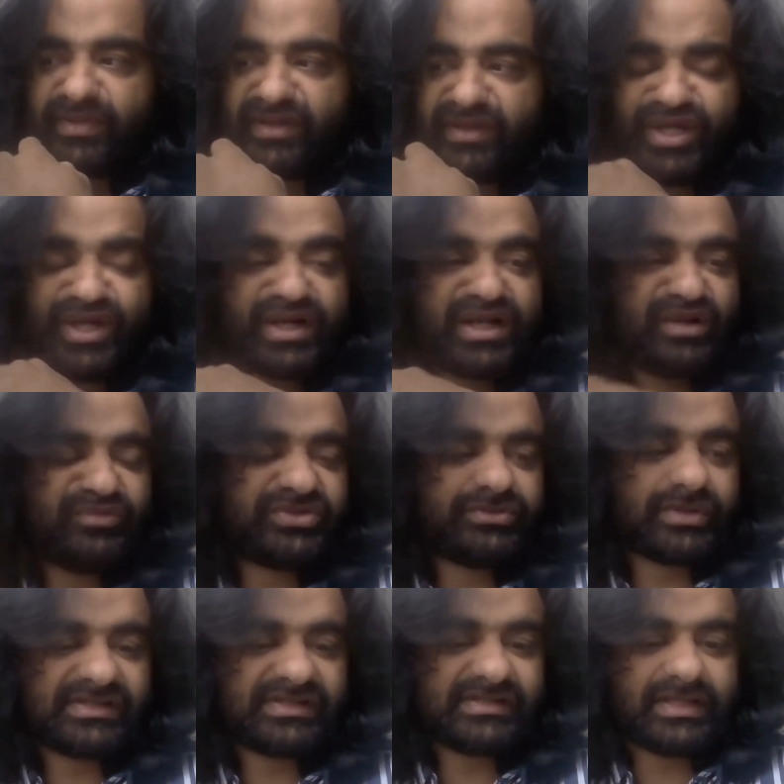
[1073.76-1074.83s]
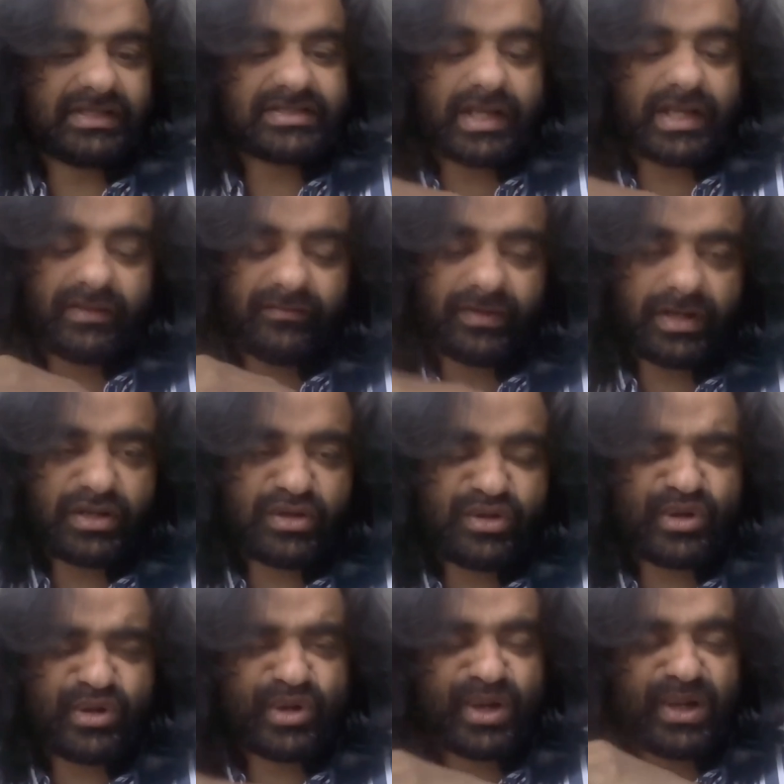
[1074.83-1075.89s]
and when it comes to research, I work
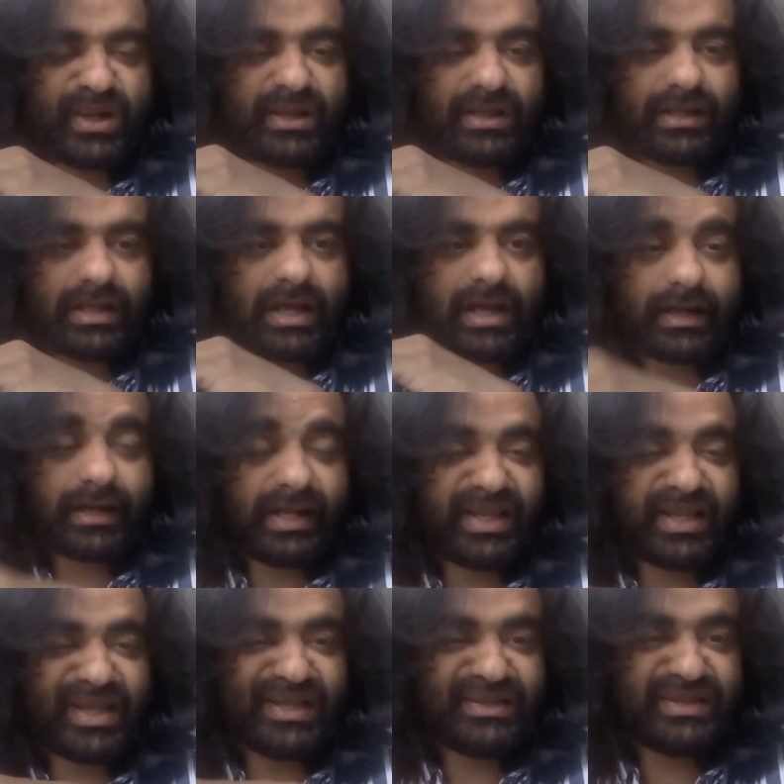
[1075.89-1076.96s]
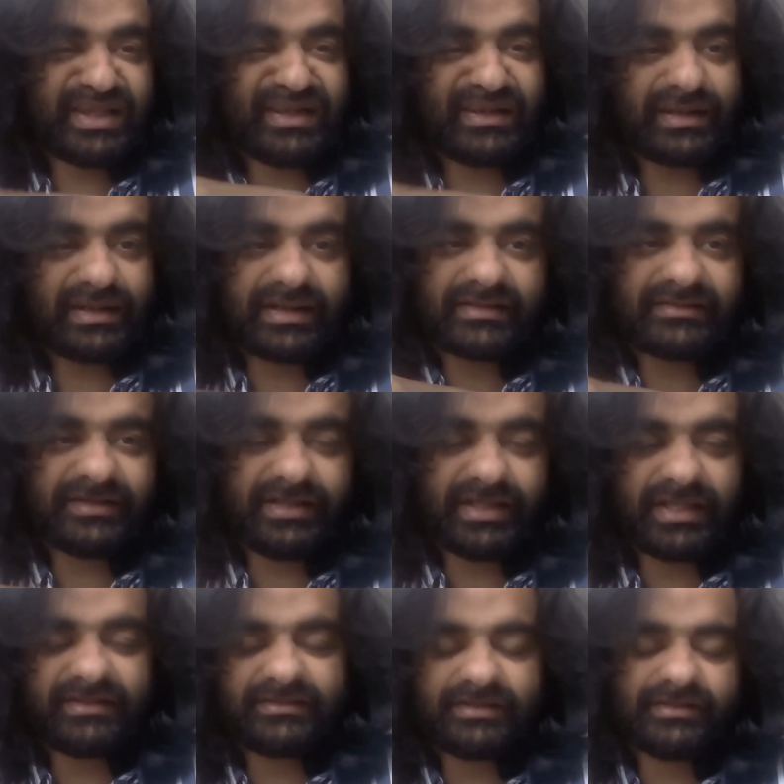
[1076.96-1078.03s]
on Arctic and the Antarctic
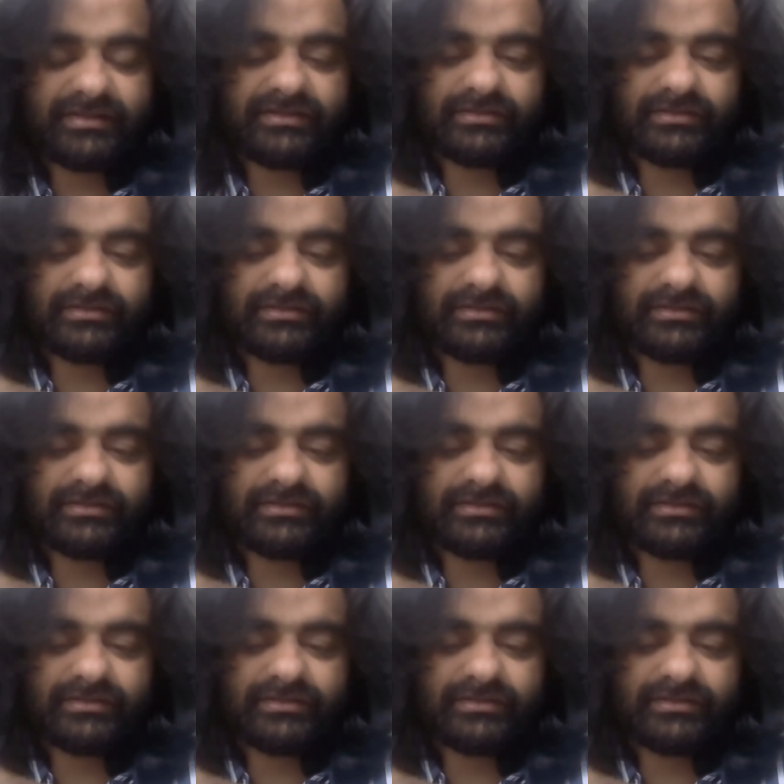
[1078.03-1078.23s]
sea ice.